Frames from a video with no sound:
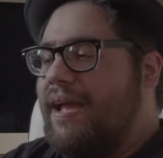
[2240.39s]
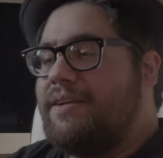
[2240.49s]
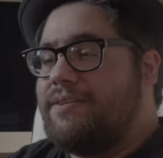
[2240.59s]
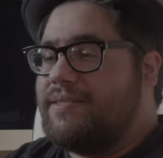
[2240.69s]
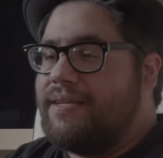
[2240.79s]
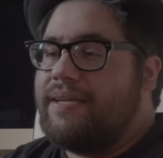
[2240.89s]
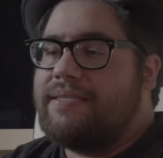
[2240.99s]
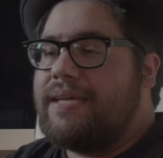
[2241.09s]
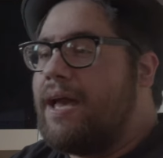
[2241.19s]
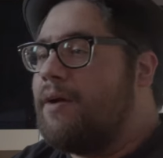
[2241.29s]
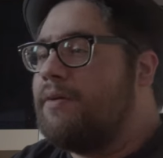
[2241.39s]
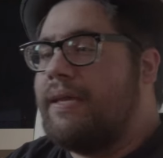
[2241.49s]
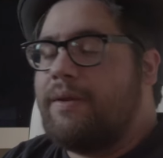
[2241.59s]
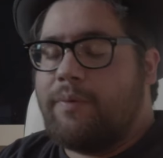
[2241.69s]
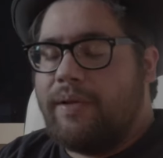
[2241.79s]
and you're sitting down
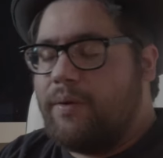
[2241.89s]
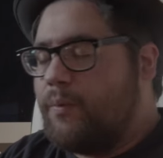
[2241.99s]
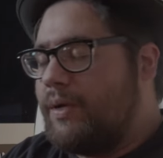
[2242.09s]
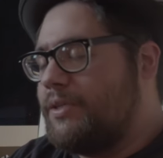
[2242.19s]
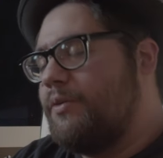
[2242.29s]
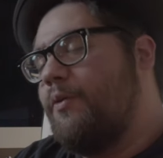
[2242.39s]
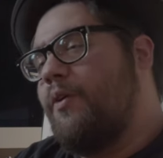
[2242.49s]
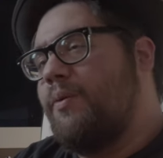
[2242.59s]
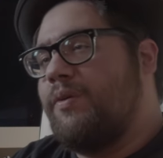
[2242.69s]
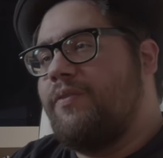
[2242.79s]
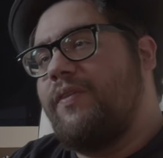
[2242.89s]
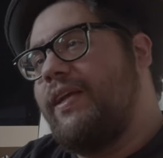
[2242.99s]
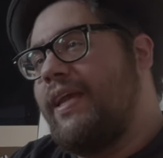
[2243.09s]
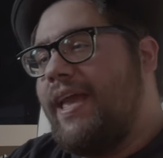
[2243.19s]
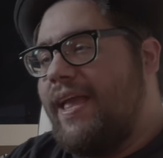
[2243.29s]
getting ready to watch your horror
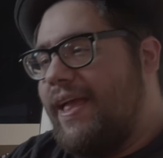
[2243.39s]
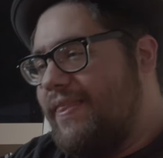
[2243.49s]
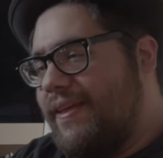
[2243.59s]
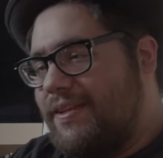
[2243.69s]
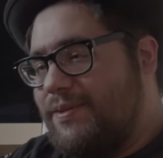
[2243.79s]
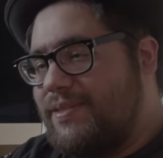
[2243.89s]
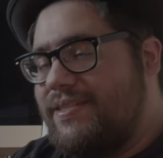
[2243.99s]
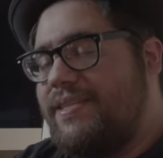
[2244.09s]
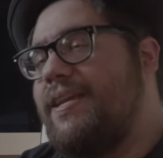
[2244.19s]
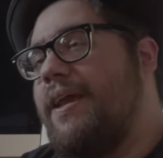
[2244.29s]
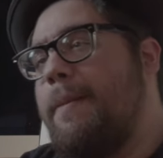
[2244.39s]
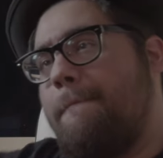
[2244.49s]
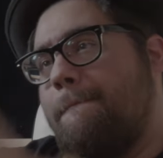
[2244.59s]
movie and then you see it.